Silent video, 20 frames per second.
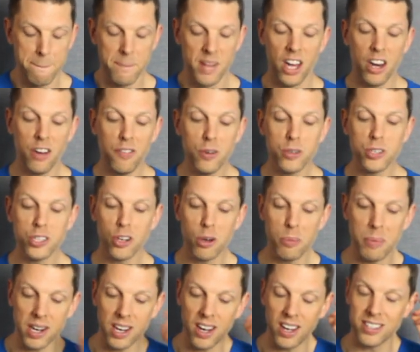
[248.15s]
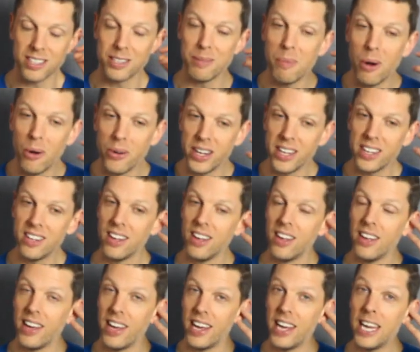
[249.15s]
And I've also got my custom molded
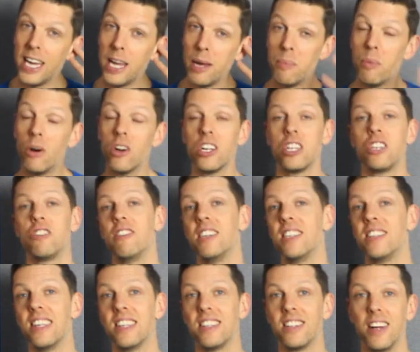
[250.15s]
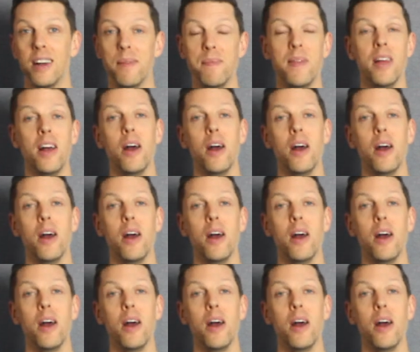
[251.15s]
in-ear monitoring system.